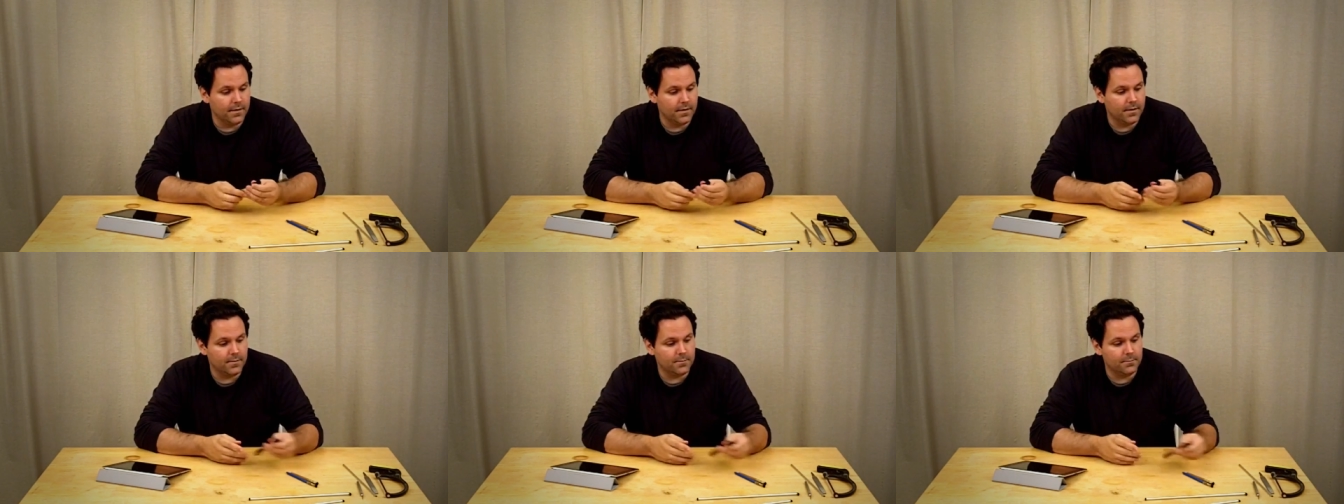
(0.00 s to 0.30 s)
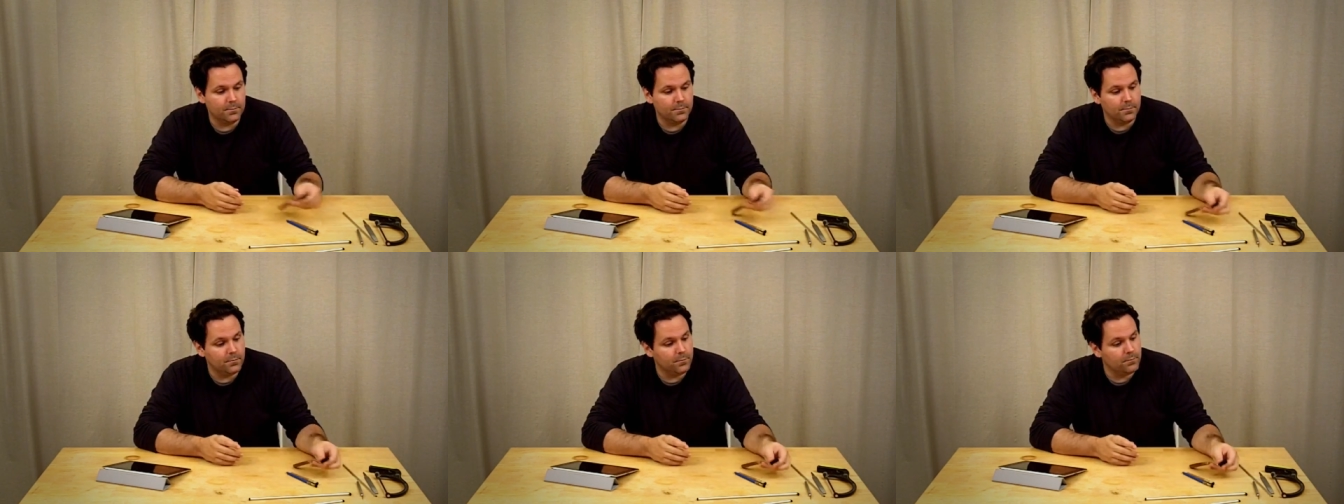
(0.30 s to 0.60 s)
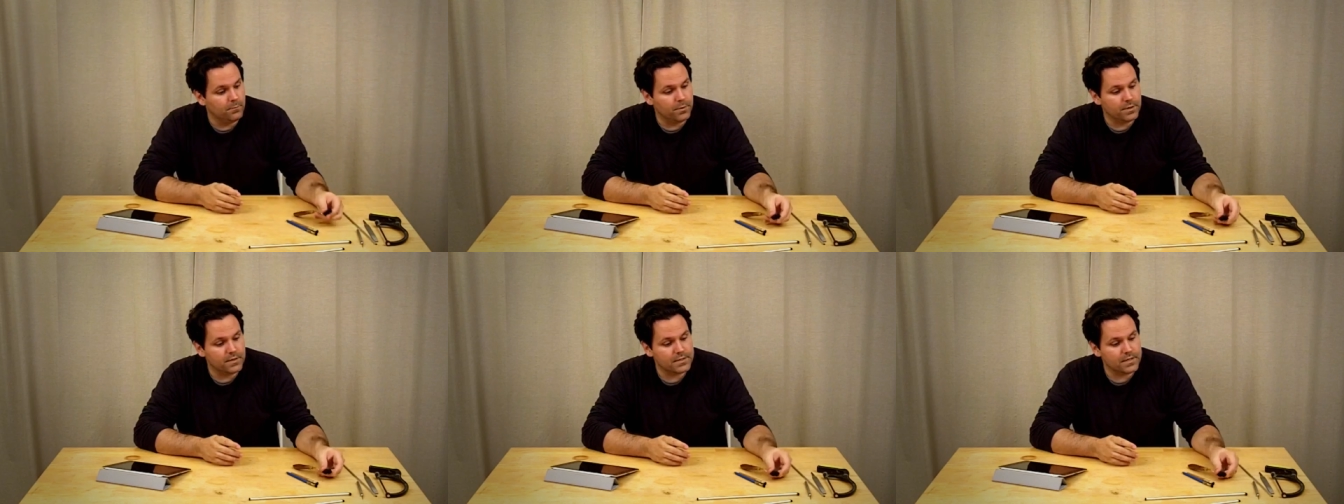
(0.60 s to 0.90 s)
Um,
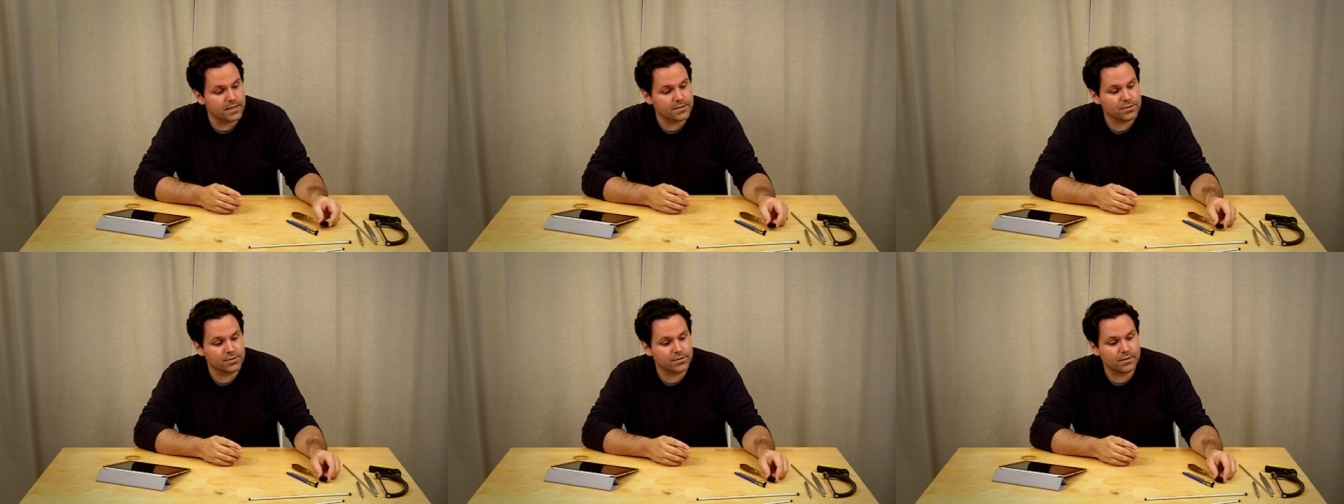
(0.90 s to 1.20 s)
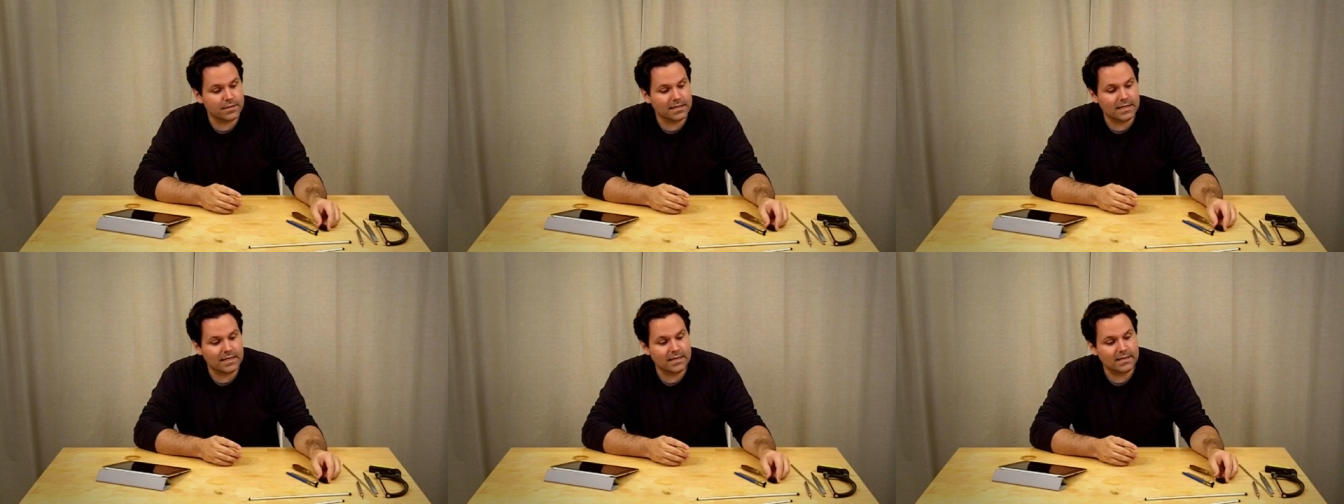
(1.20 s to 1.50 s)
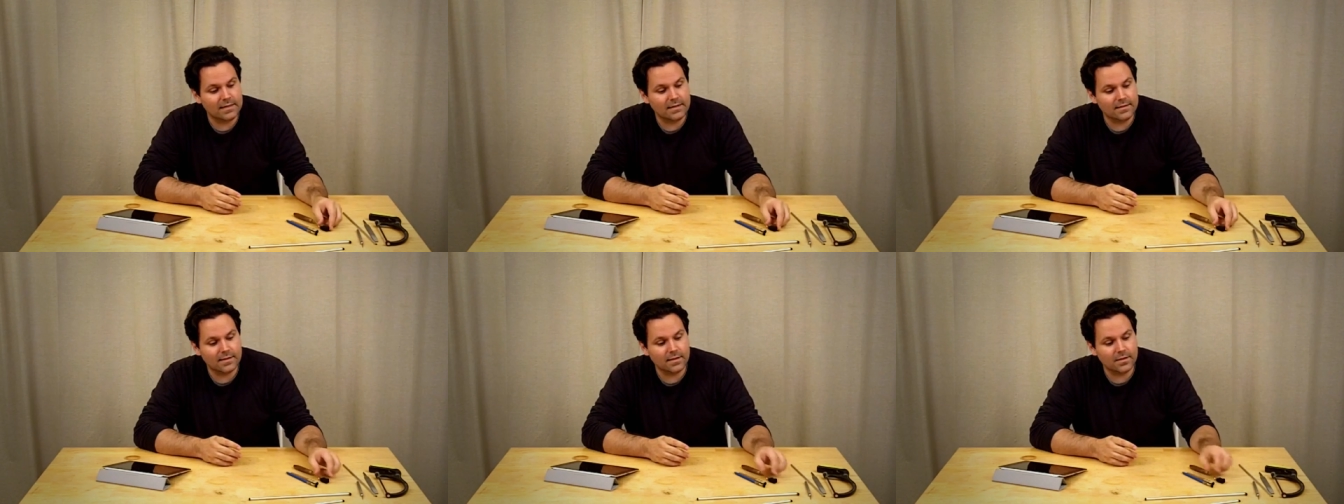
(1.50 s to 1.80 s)
but essentially
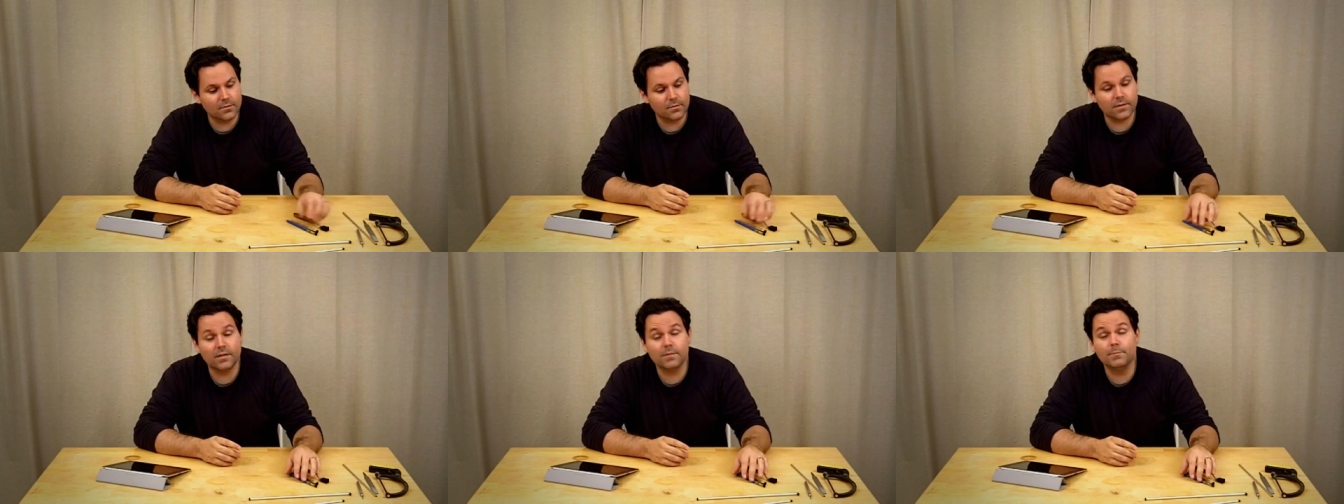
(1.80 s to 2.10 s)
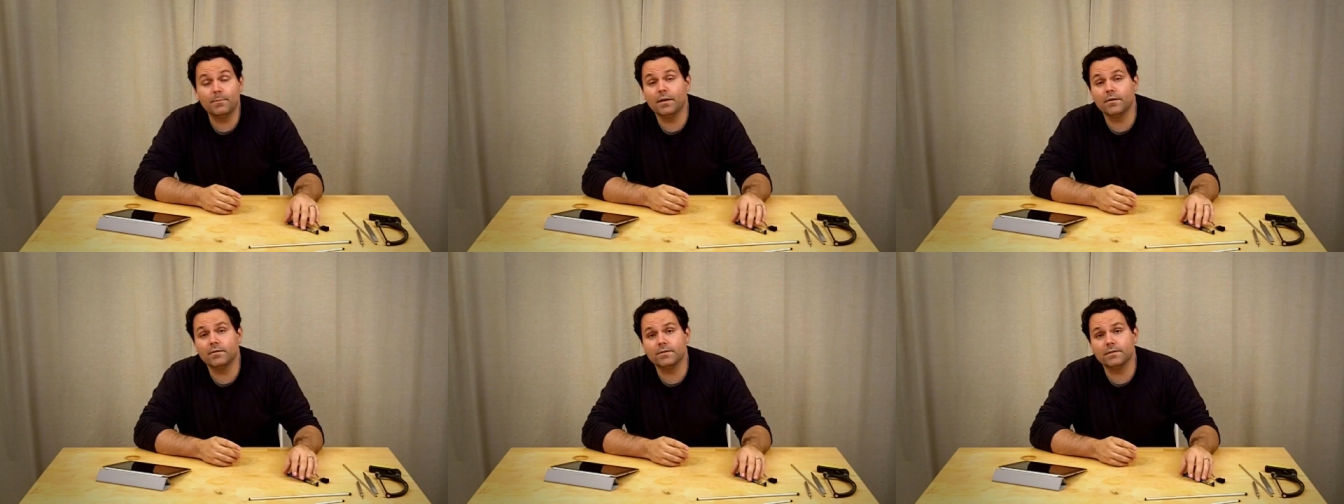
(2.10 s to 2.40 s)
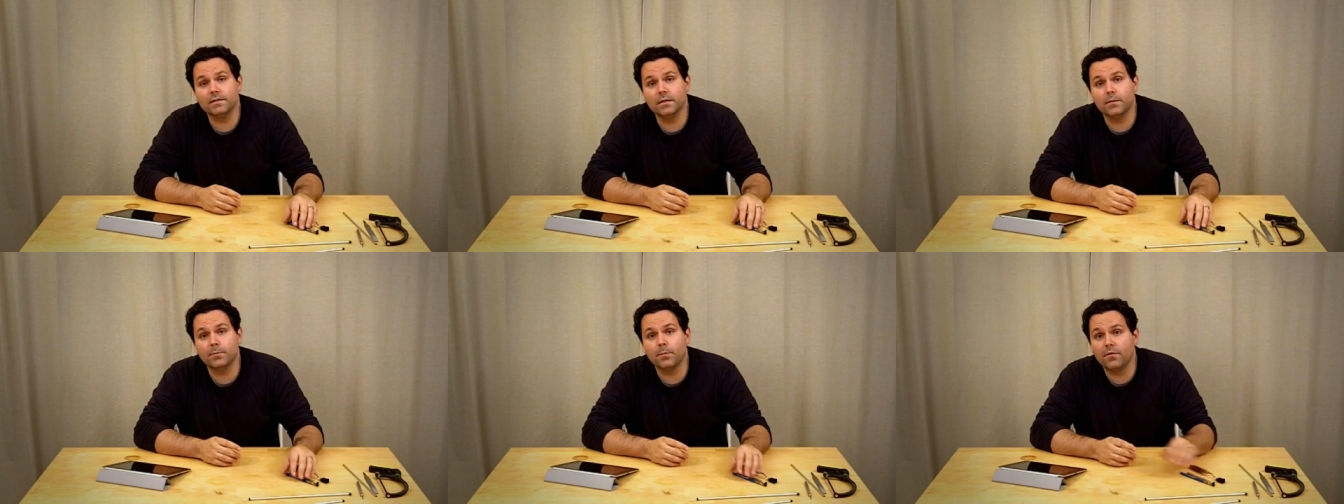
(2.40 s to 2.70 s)
anything with a metal
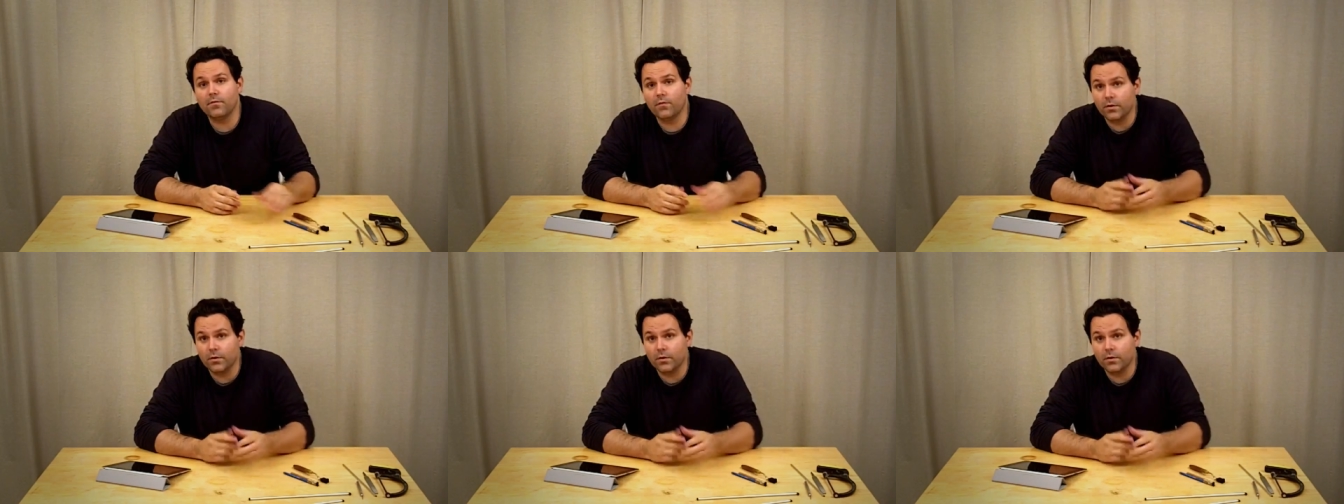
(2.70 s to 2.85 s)
tip.